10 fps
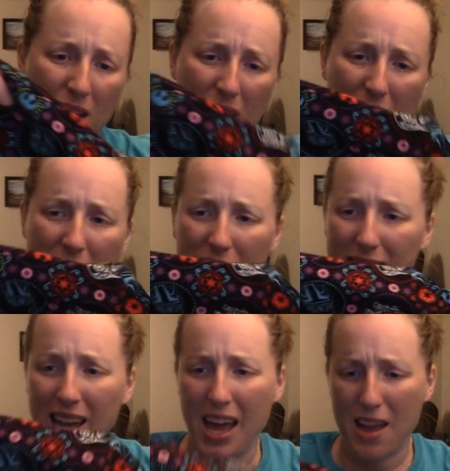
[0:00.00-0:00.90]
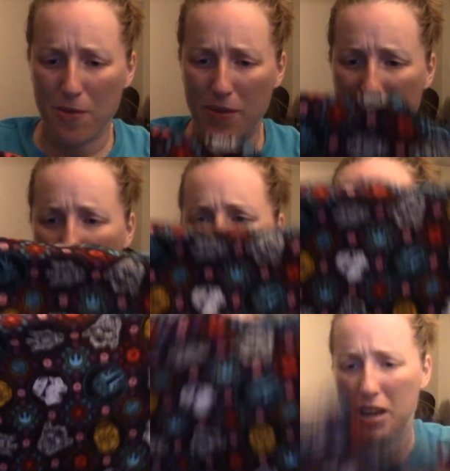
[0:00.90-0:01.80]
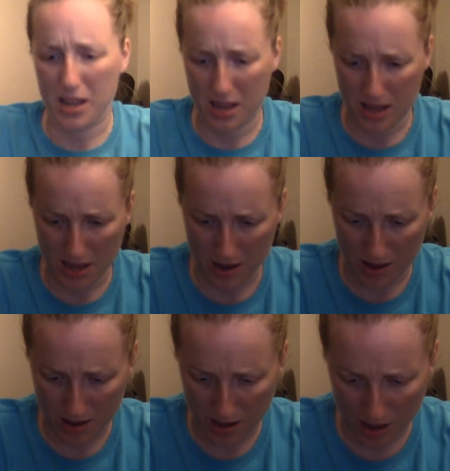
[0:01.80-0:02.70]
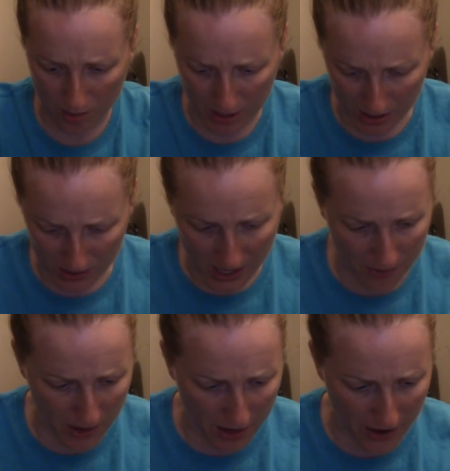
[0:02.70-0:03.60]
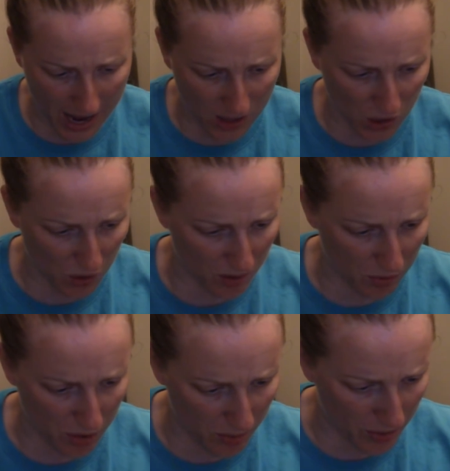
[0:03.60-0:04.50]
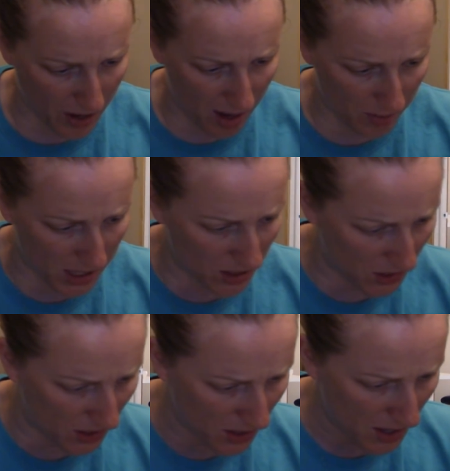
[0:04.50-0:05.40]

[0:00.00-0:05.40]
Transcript: TIE Fighter helmets, TIE Fighter and Stormtrooper helmets.